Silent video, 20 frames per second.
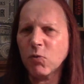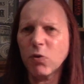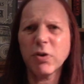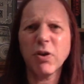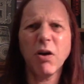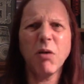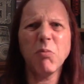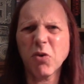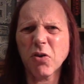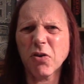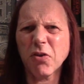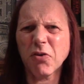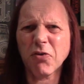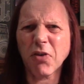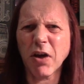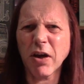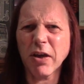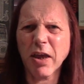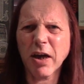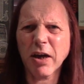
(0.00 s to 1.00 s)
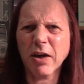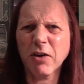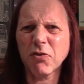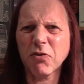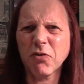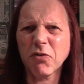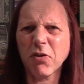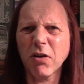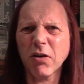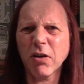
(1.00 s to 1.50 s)
no, I'm not going to say that
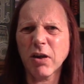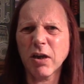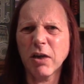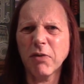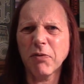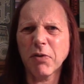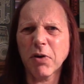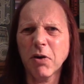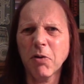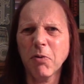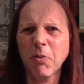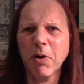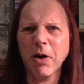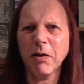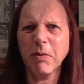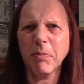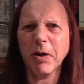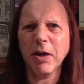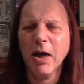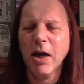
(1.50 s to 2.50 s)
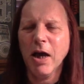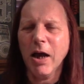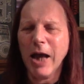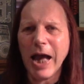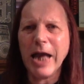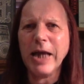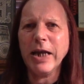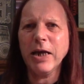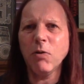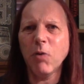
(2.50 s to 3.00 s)
because it's kind of giving it away. But
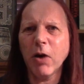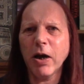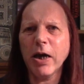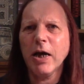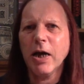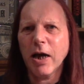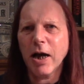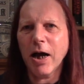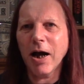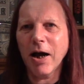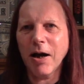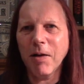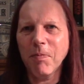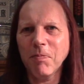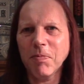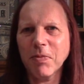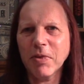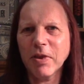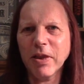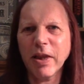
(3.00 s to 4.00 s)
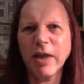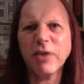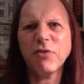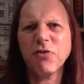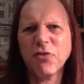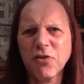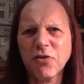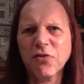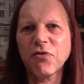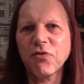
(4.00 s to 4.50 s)
anyway,
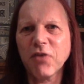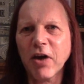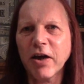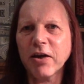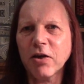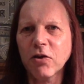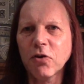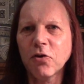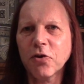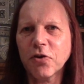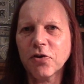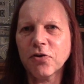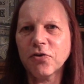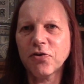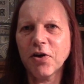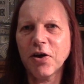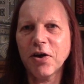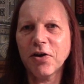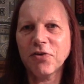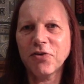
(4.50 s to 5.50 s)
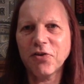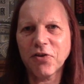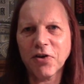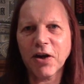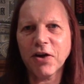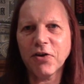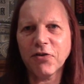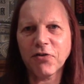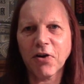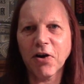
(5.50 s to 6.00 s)
let's just take a look at
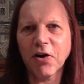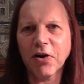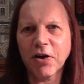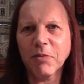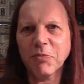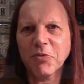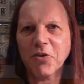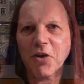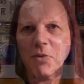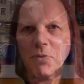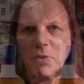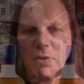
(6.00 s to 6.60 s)
today's lineup, shall